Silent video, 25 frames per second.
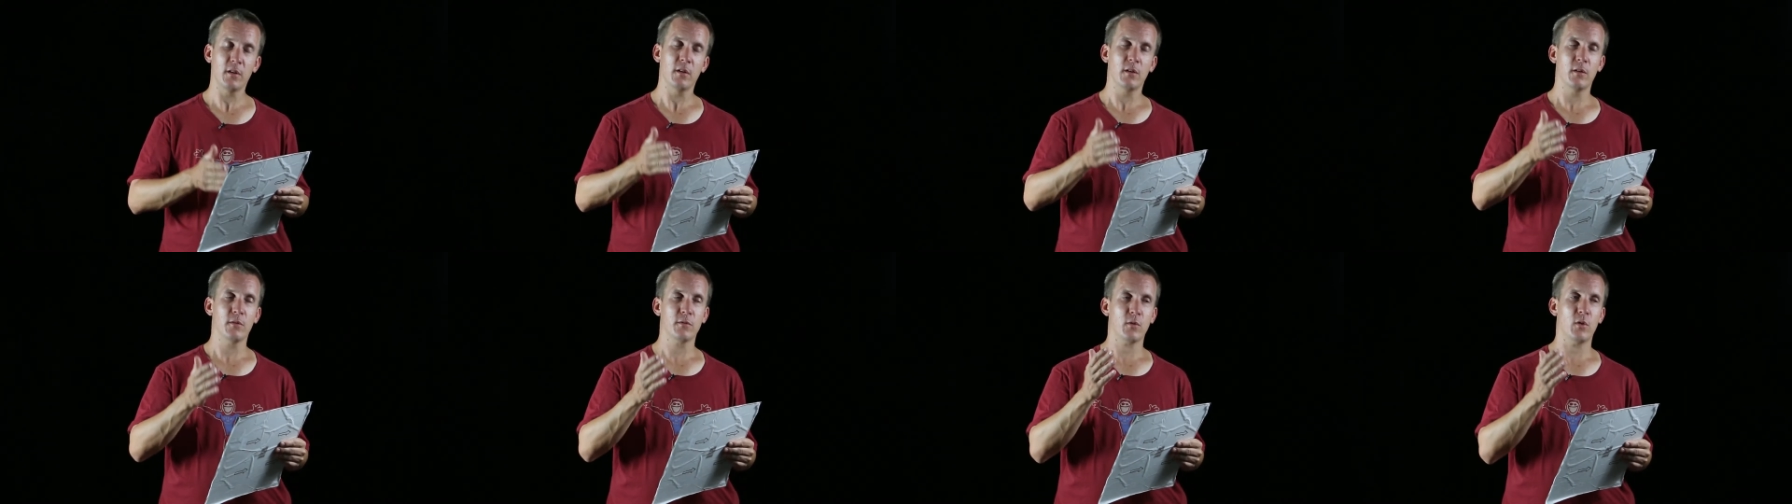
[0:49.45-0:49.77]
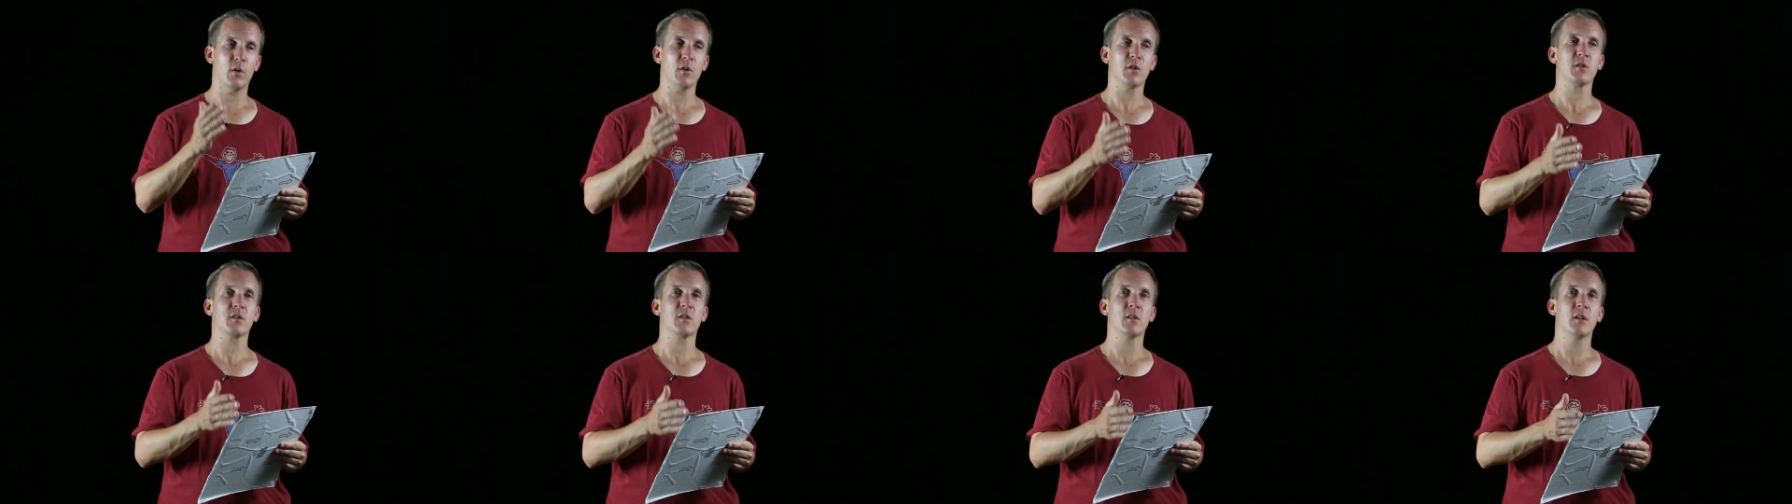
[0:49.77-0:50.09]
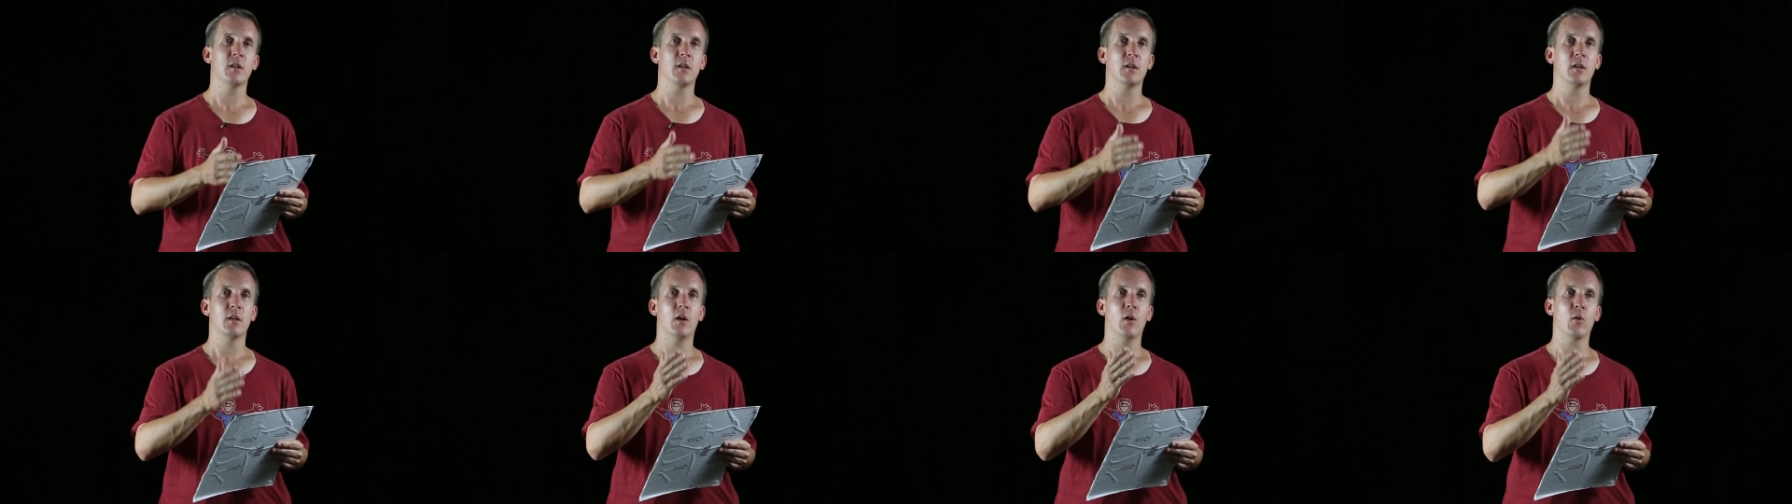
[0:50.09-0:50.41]
Of course,
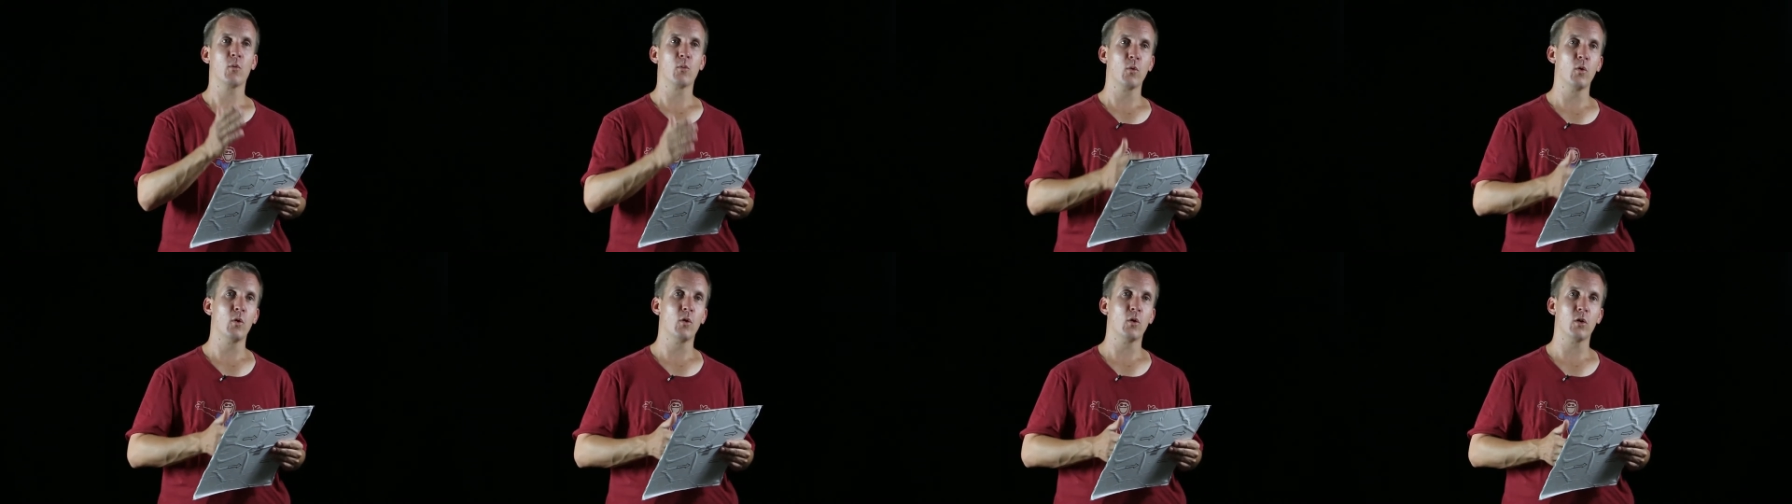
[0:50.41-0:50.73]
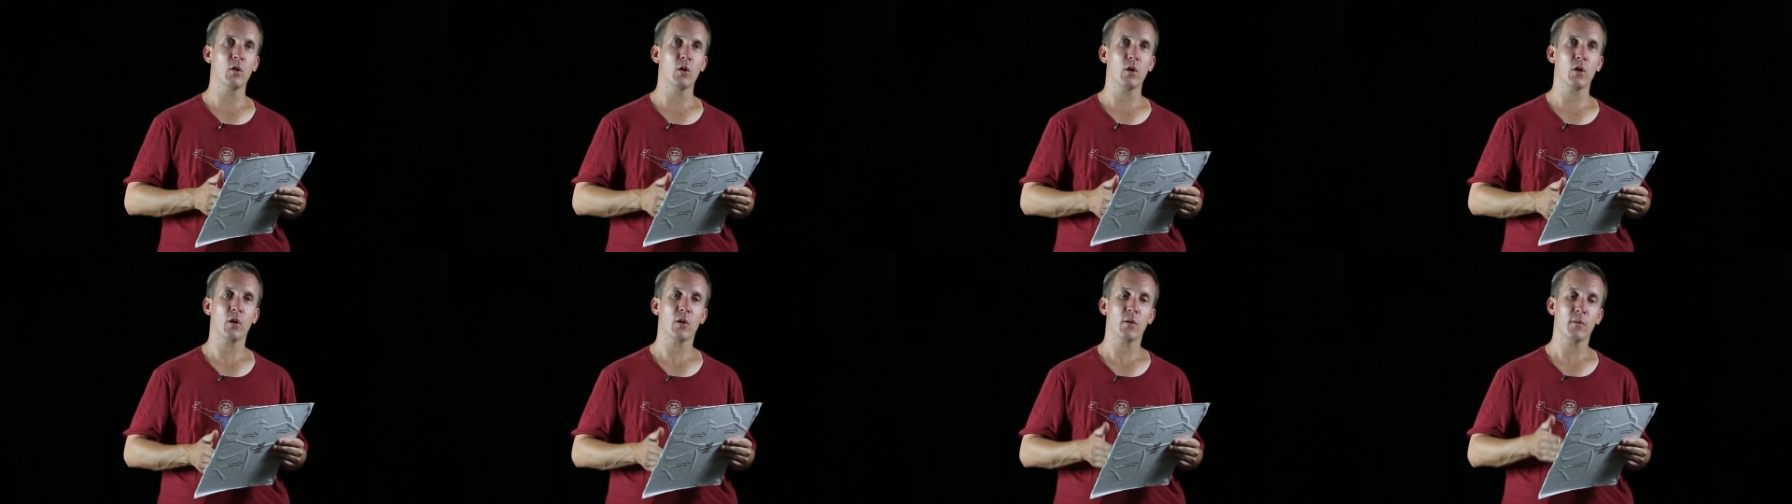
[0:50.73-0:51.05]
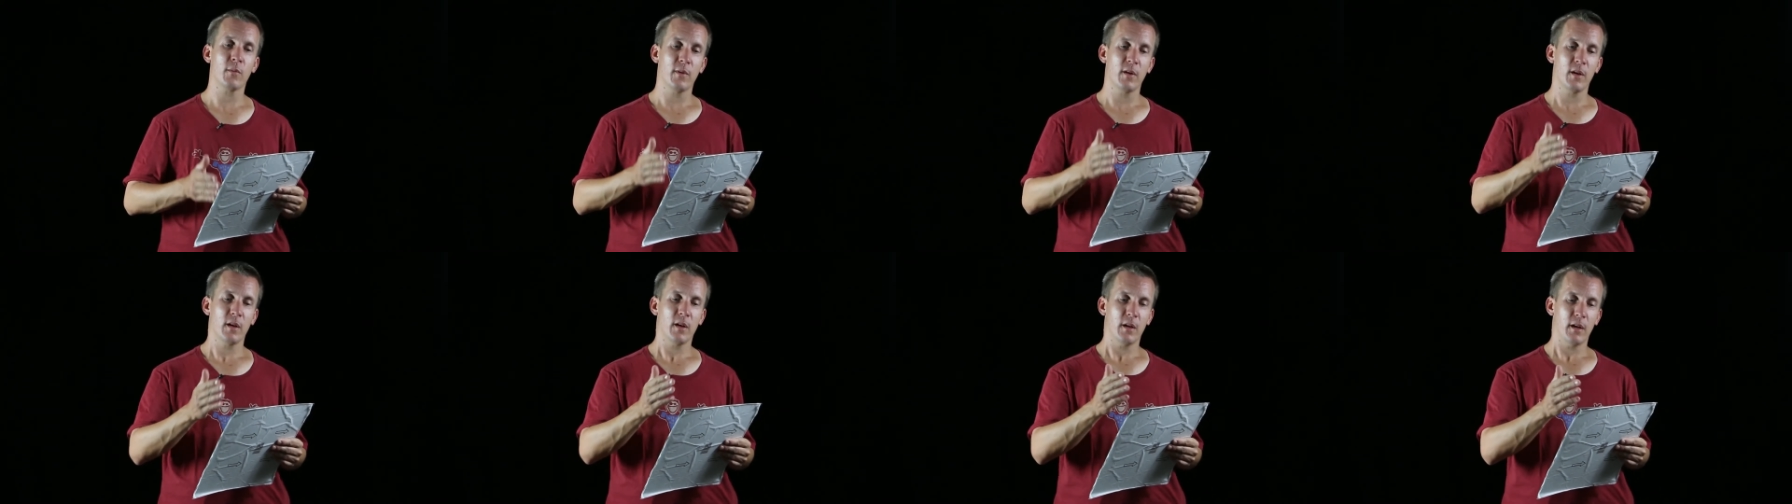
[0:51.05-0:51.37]
a ruler
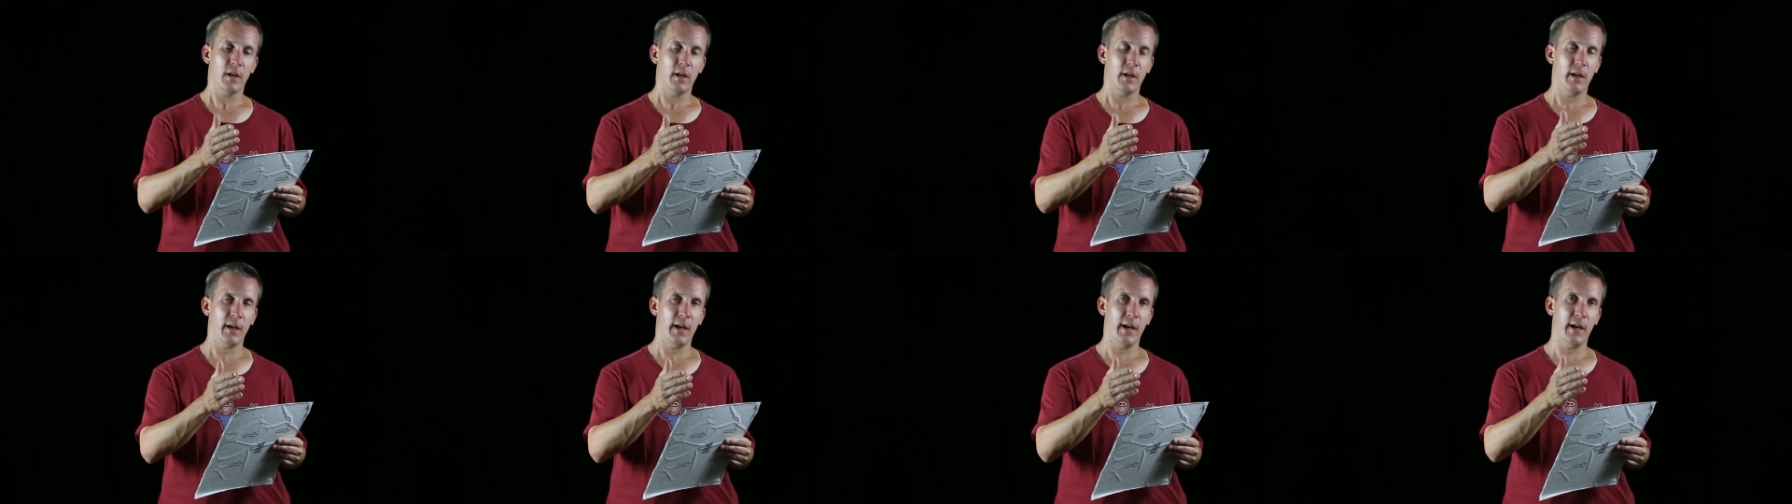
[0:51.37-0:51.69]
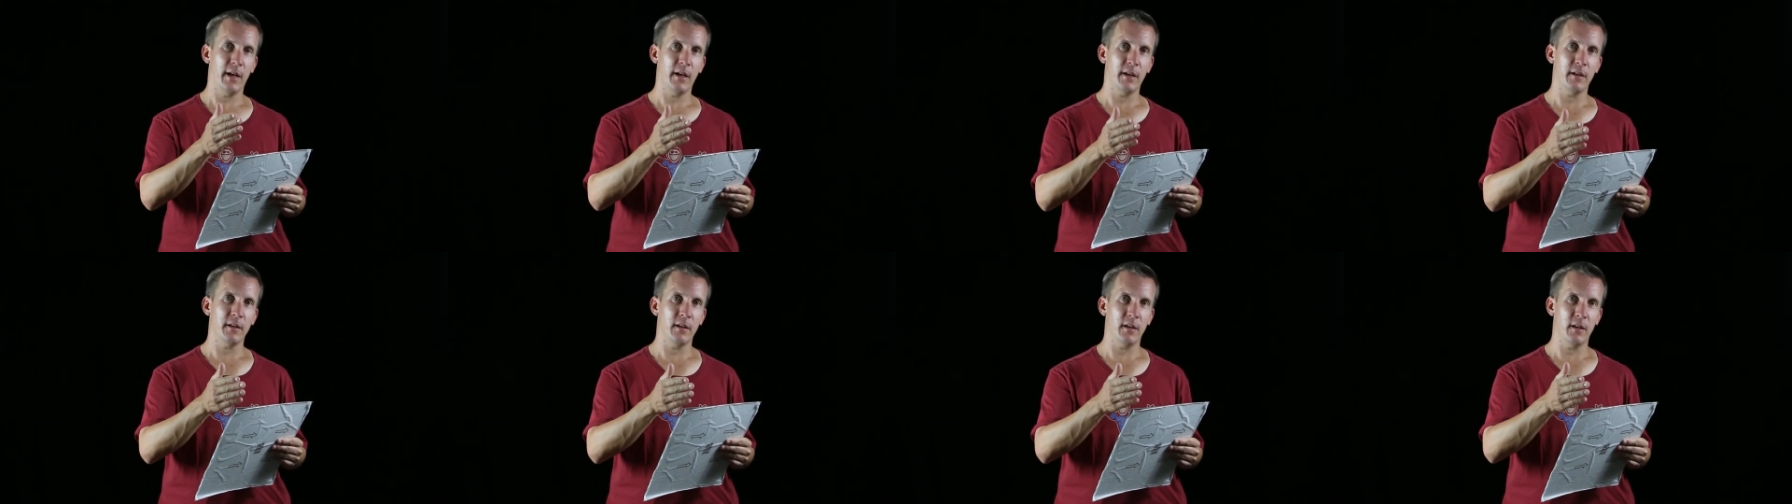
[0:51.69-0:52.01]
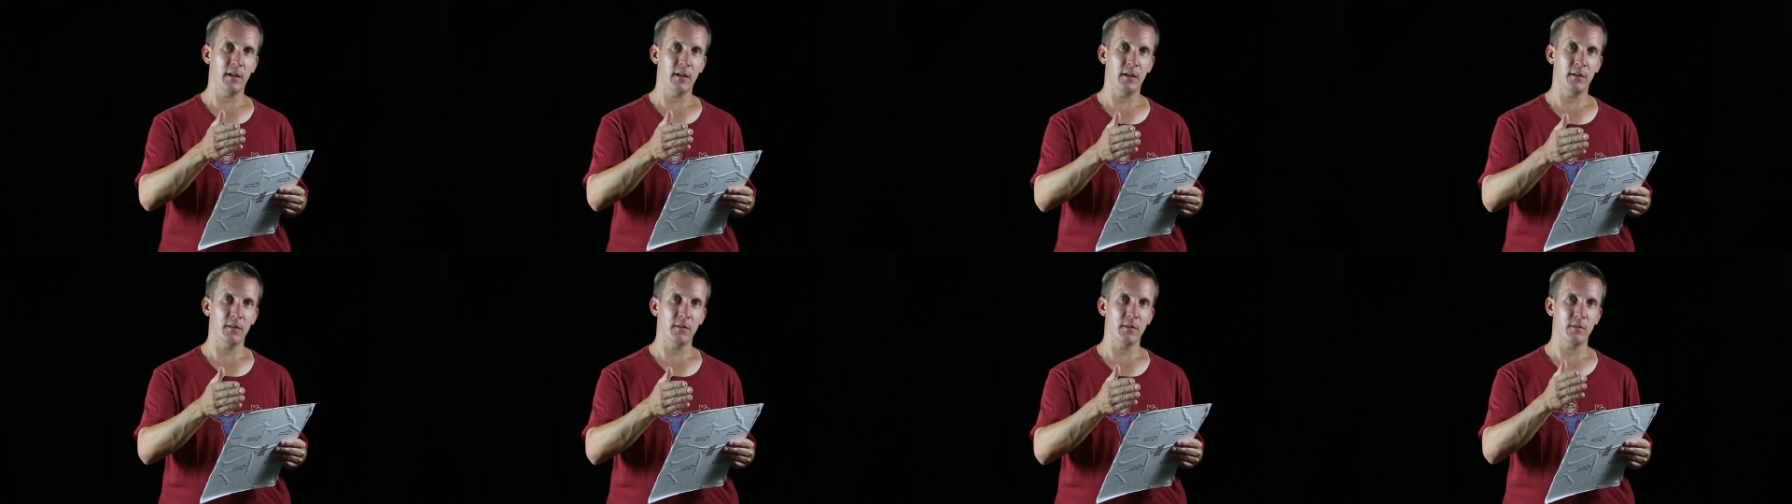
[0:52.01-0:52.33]
and
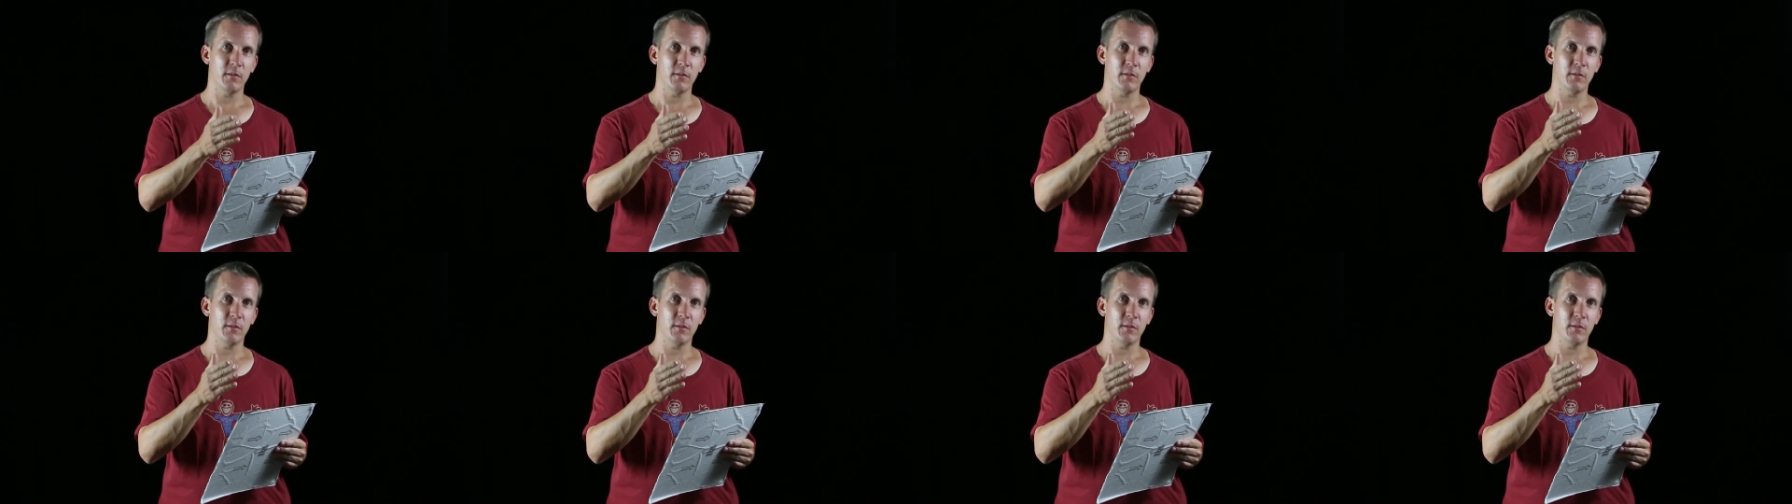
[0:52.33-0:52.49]
a